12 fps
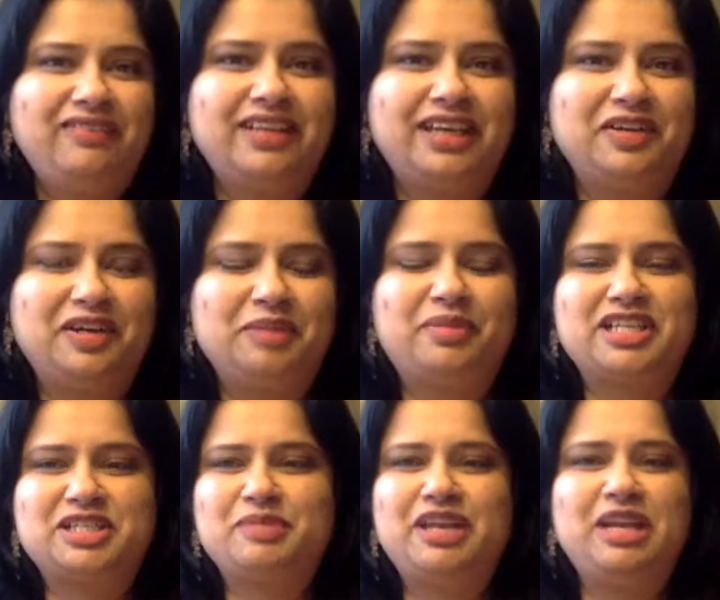that you're
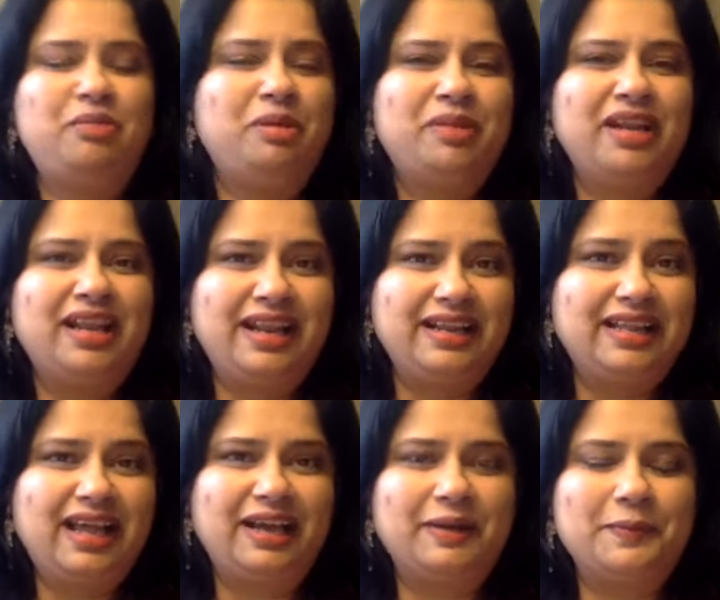depressed. Many people are like
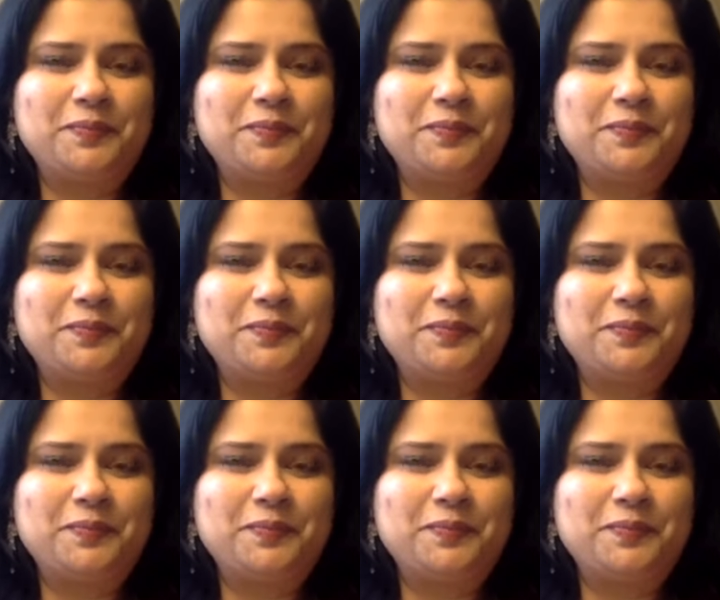that.